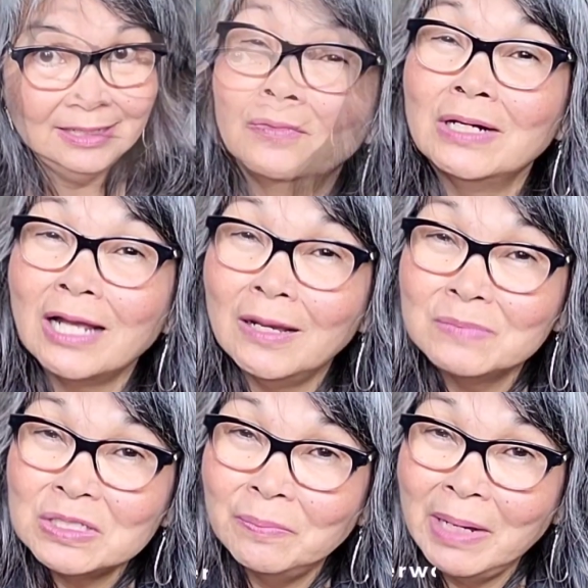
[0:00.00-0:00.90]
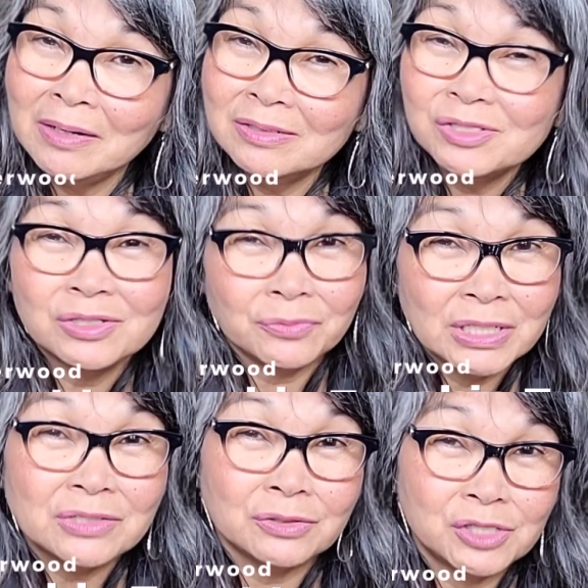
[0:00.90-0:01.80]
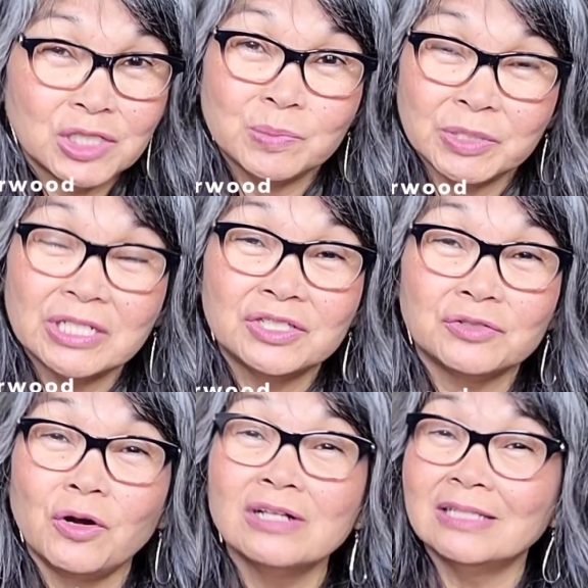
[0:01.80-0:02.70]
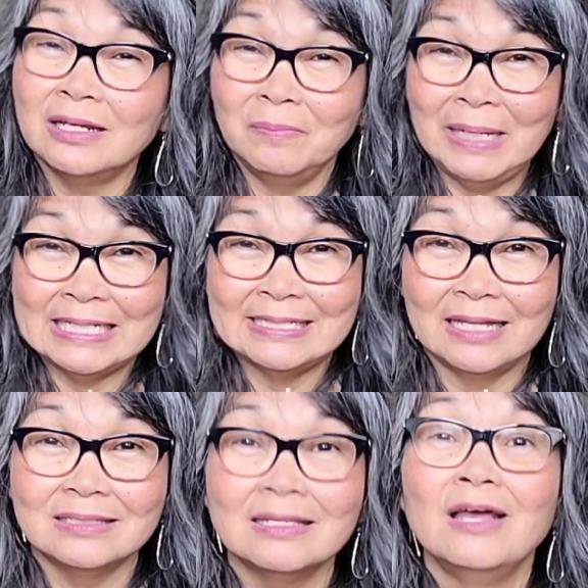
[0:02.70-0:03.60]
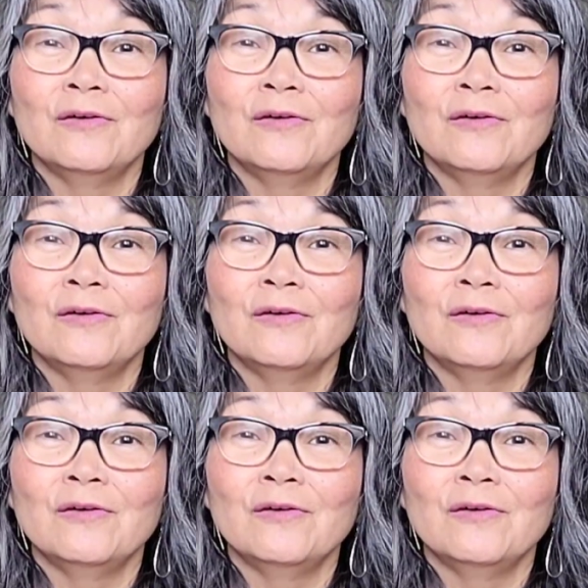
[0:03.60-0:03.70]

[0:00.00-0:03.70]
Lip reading: When it comes to marriage, the research is pretty strong that it makes sense